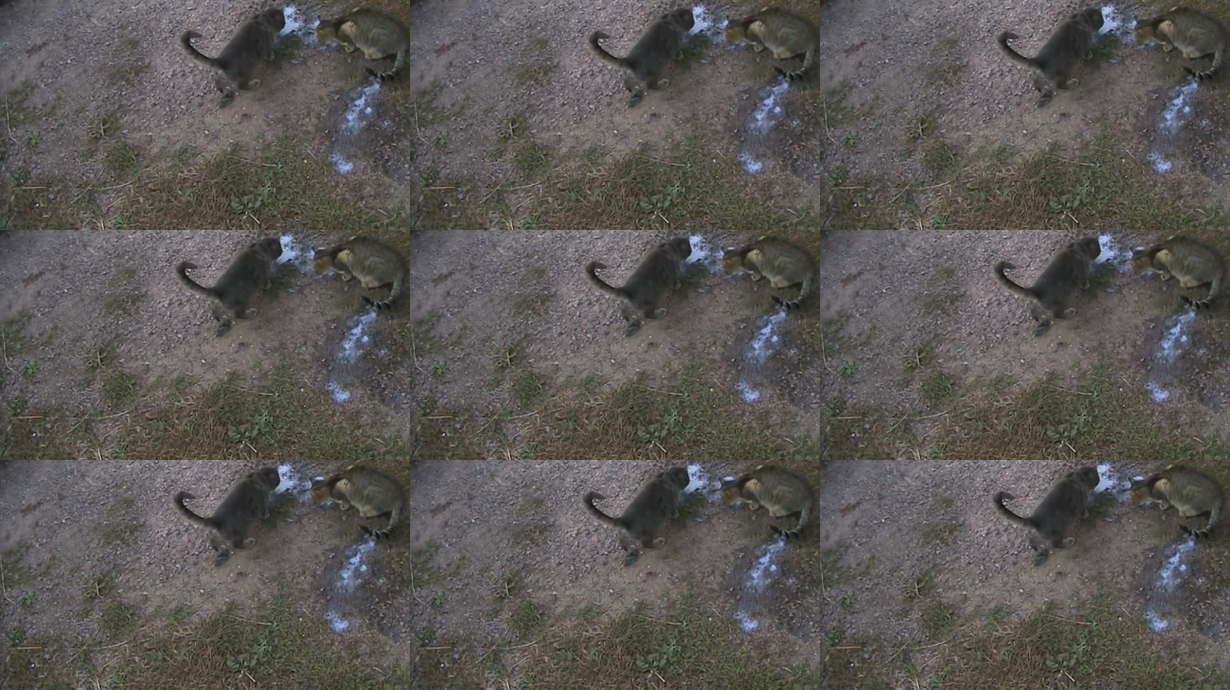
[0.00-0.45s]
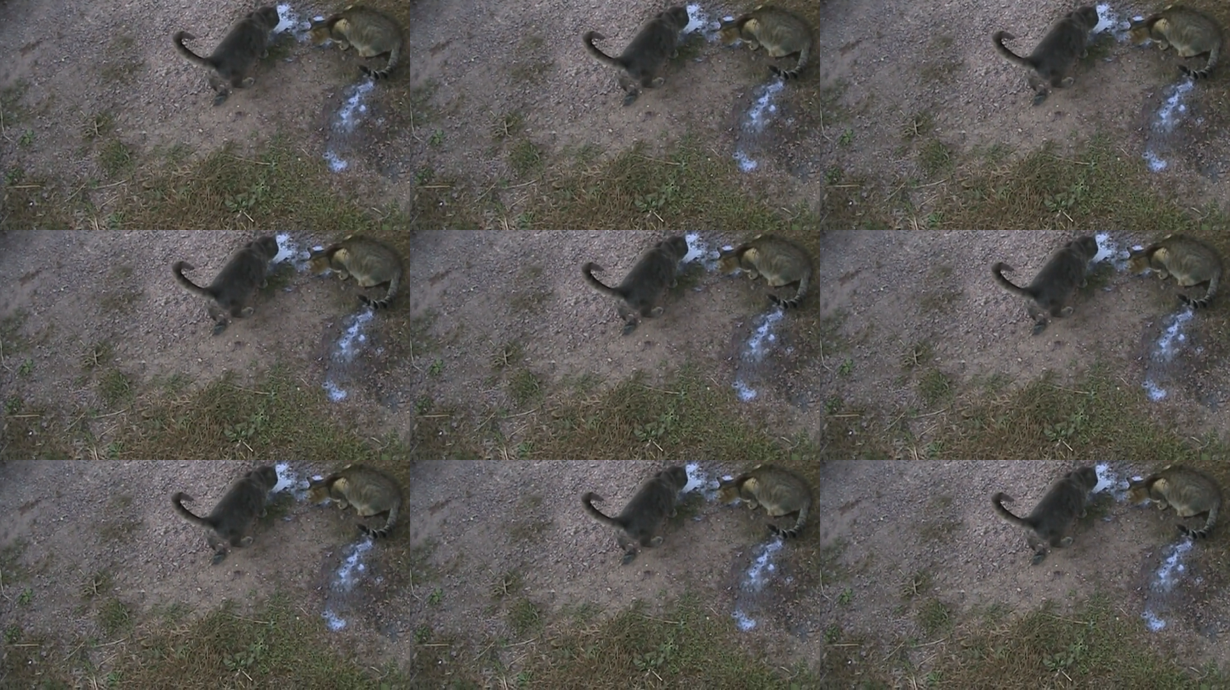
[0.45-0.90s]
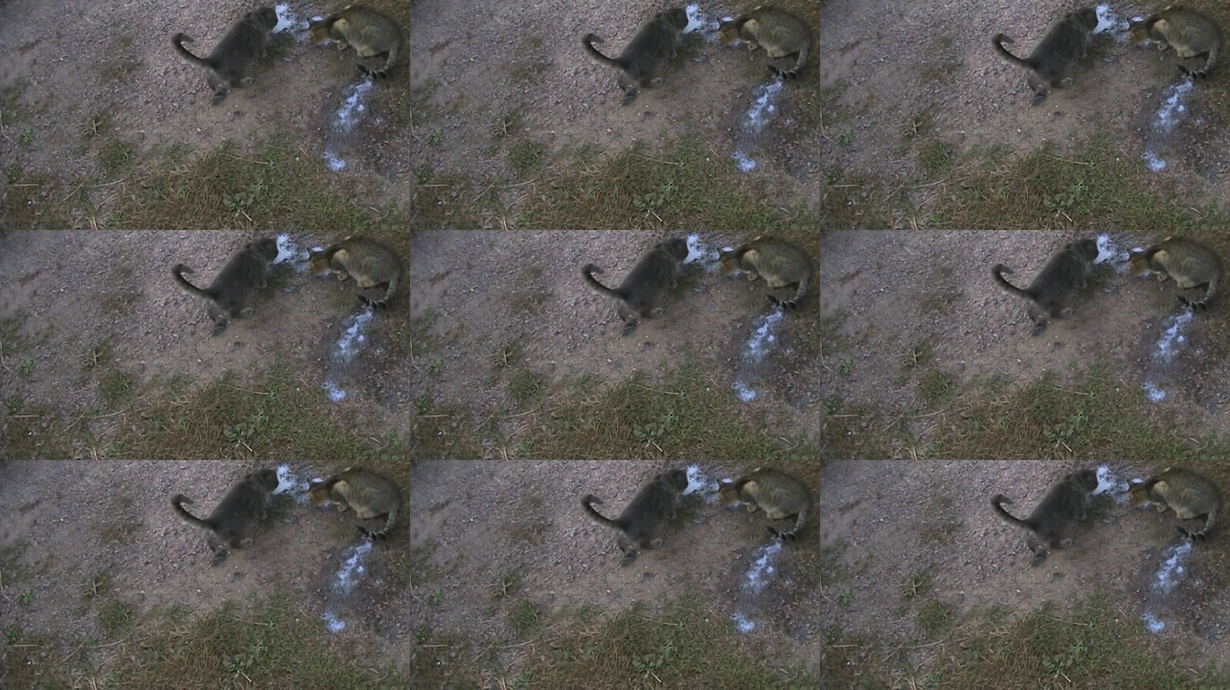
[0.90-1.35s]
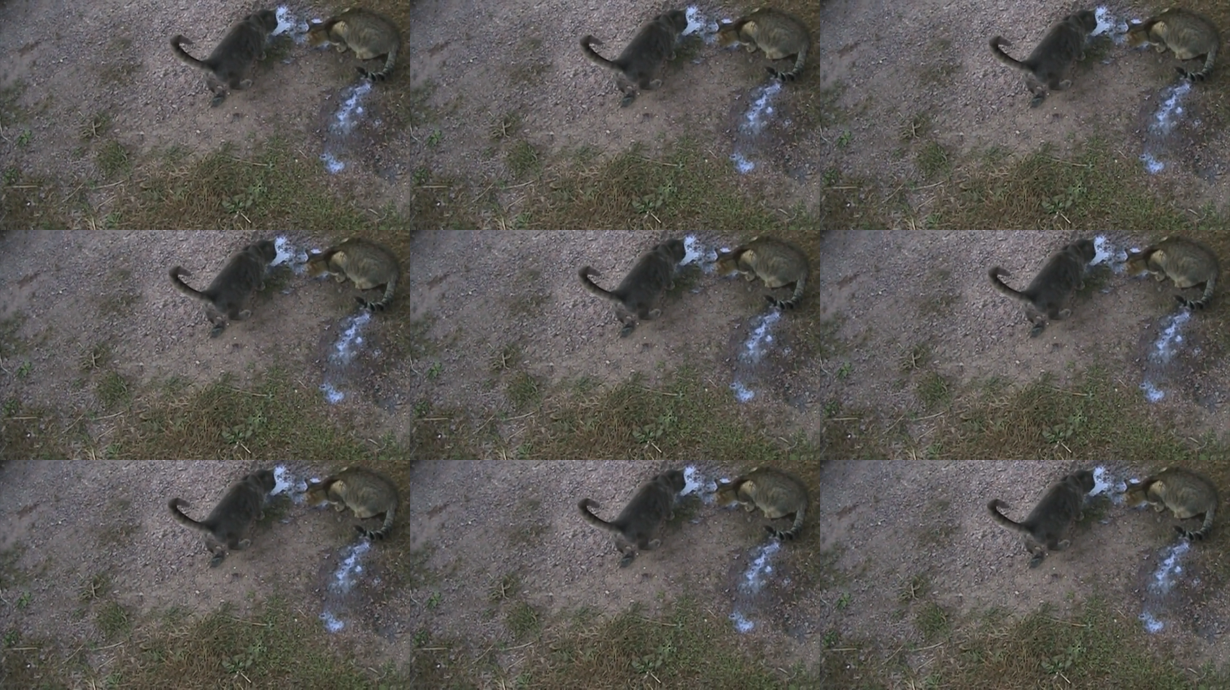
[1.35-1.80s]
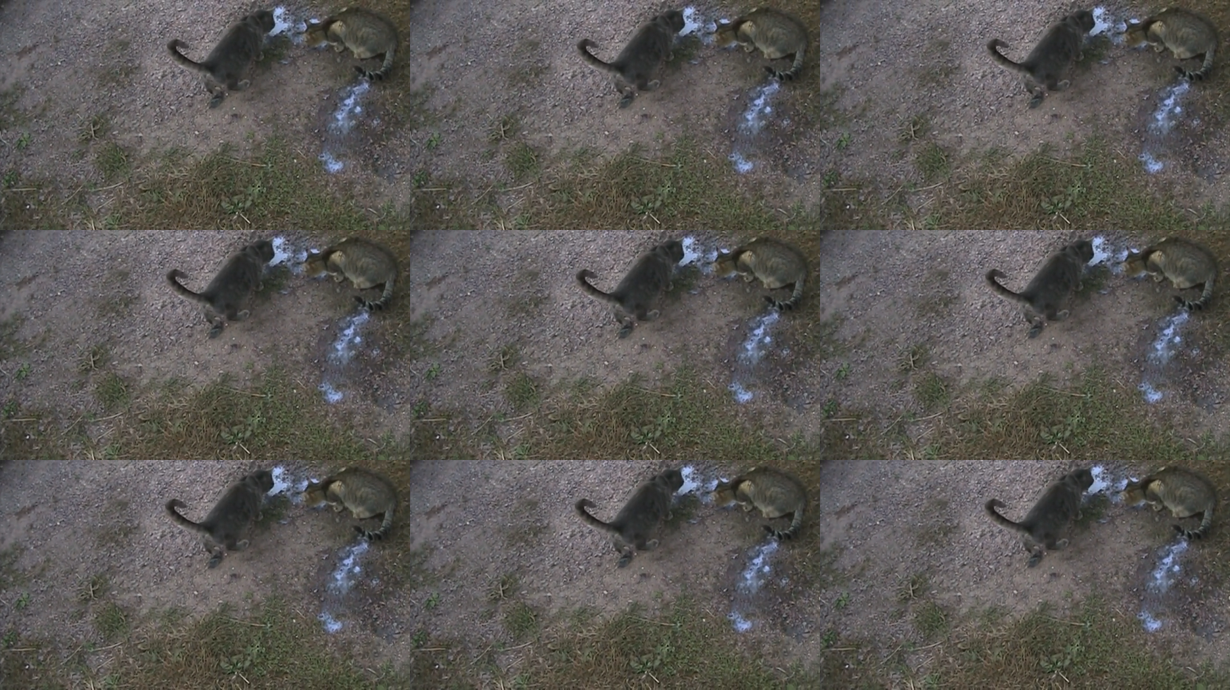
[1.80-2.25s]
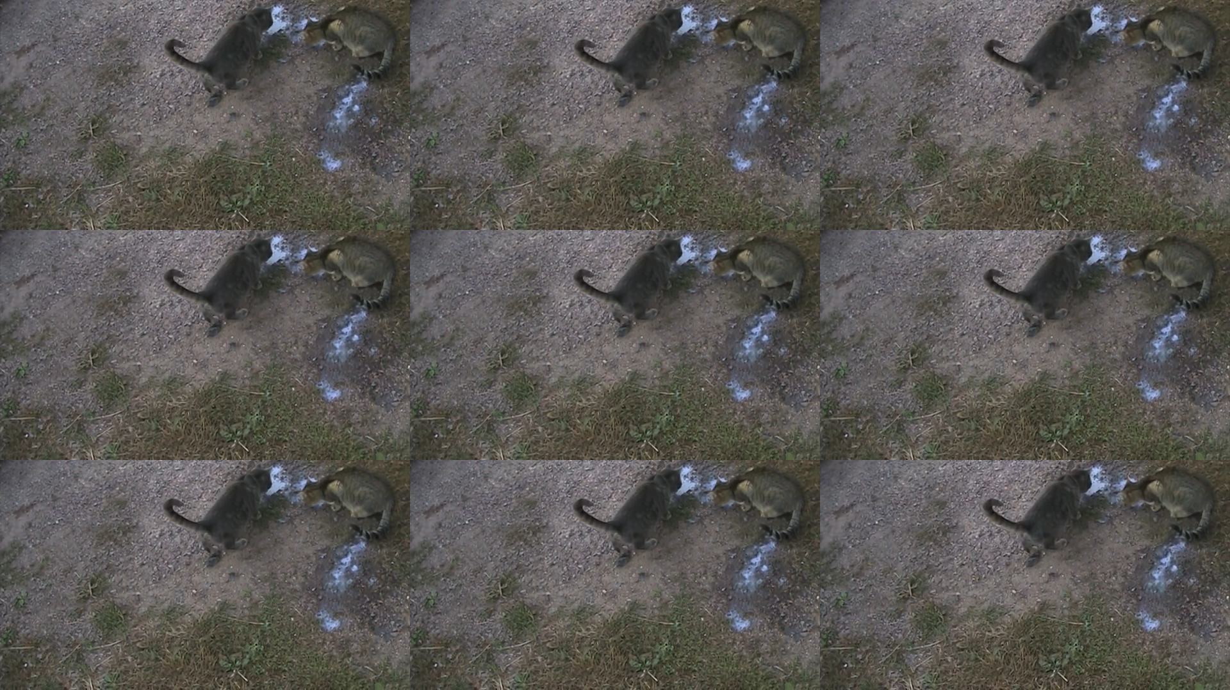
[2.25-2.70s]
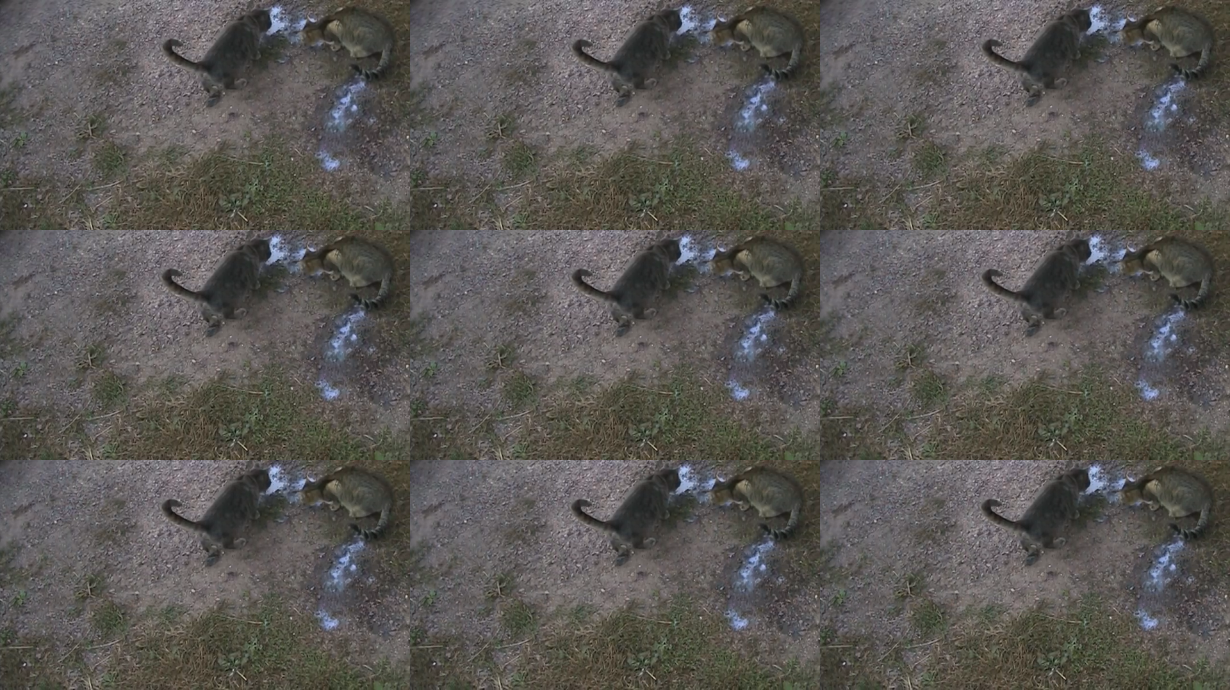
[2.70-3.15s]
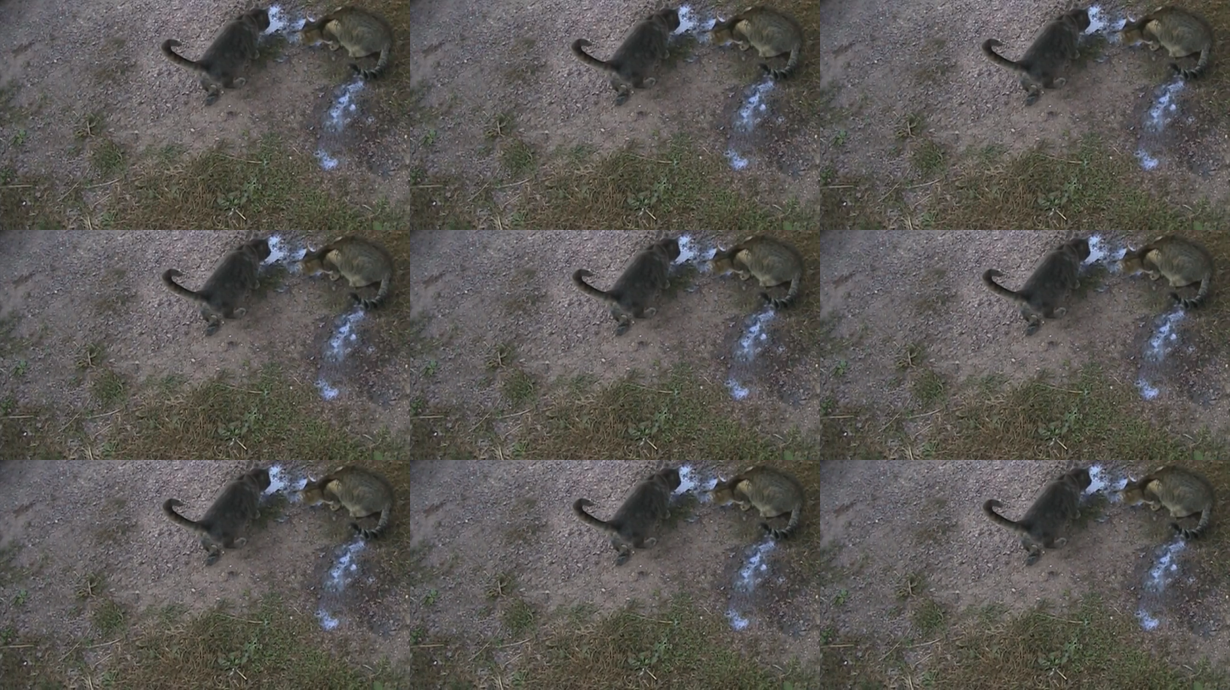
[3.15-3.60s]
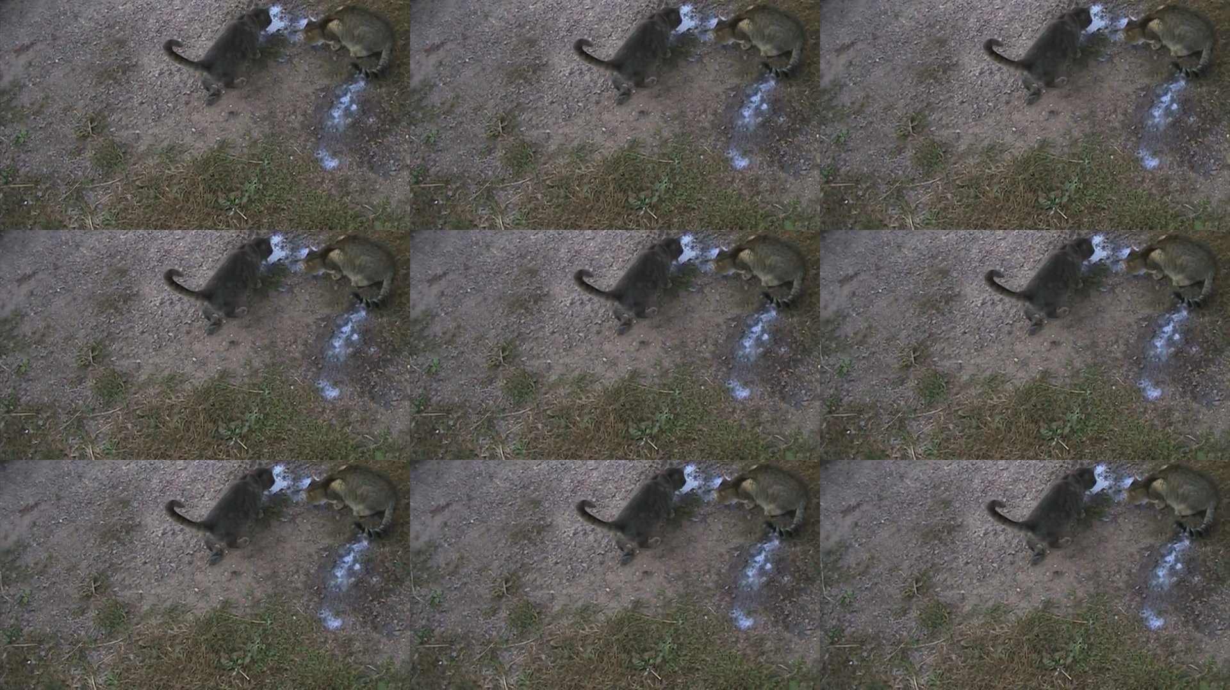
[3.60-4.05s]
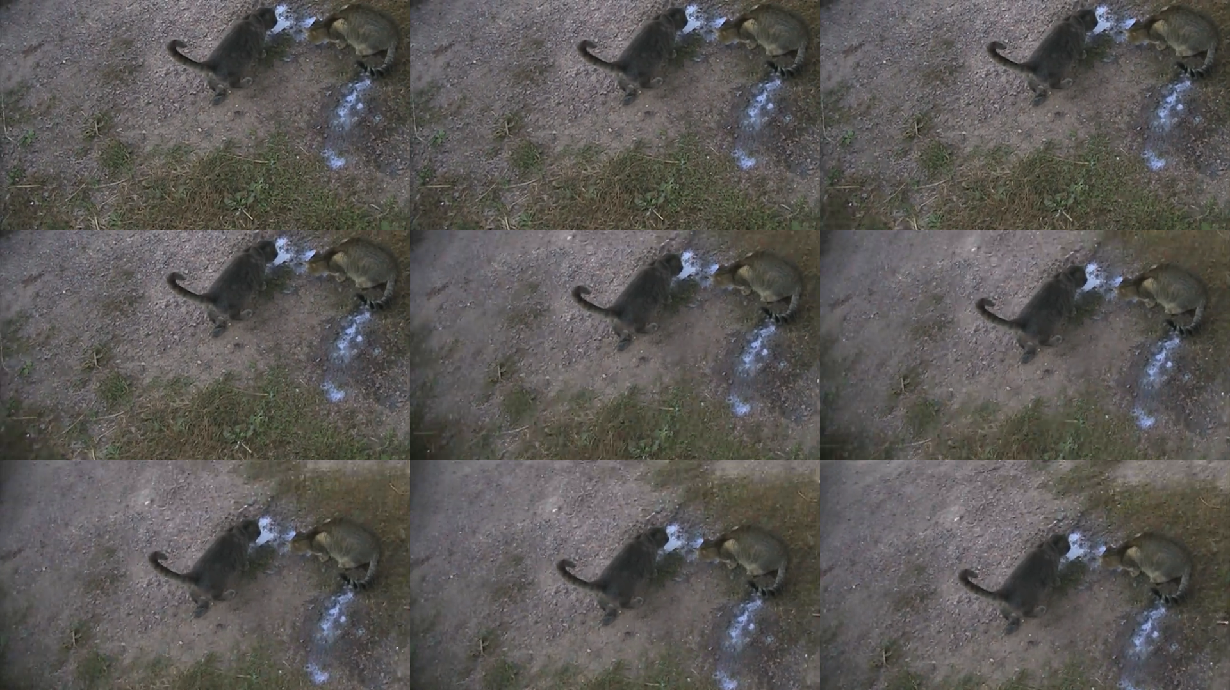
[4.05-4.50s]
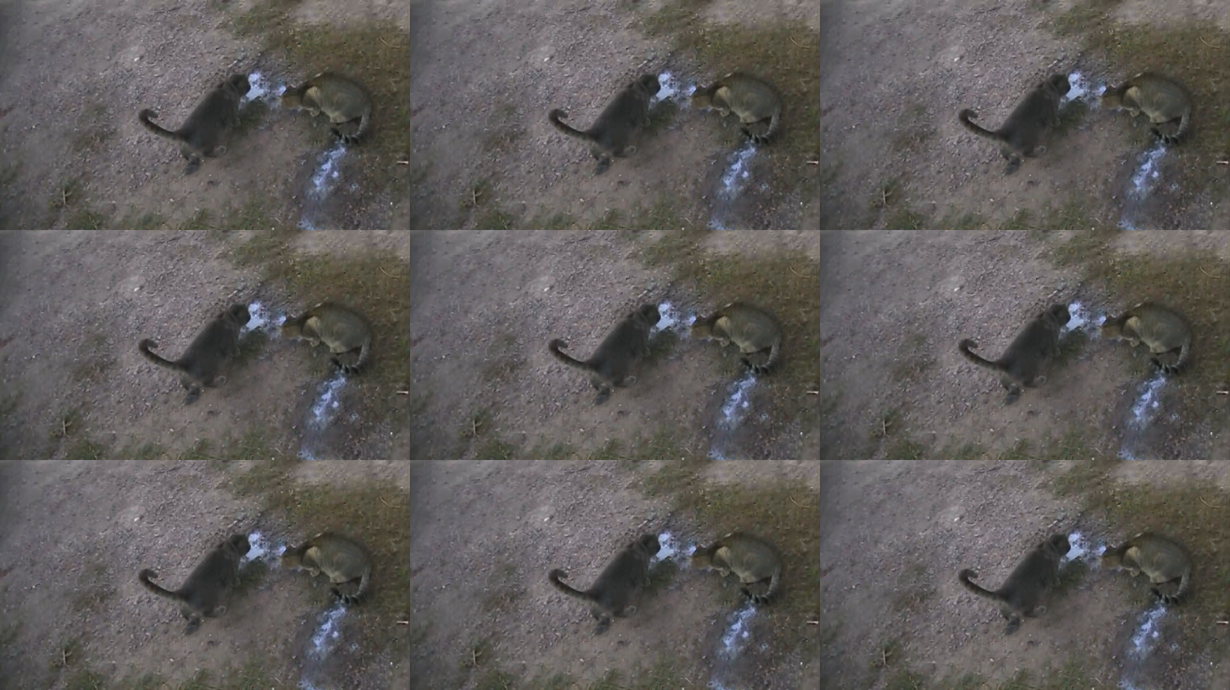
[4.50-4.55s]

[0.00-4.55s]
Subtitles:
[unreadable: no face in view]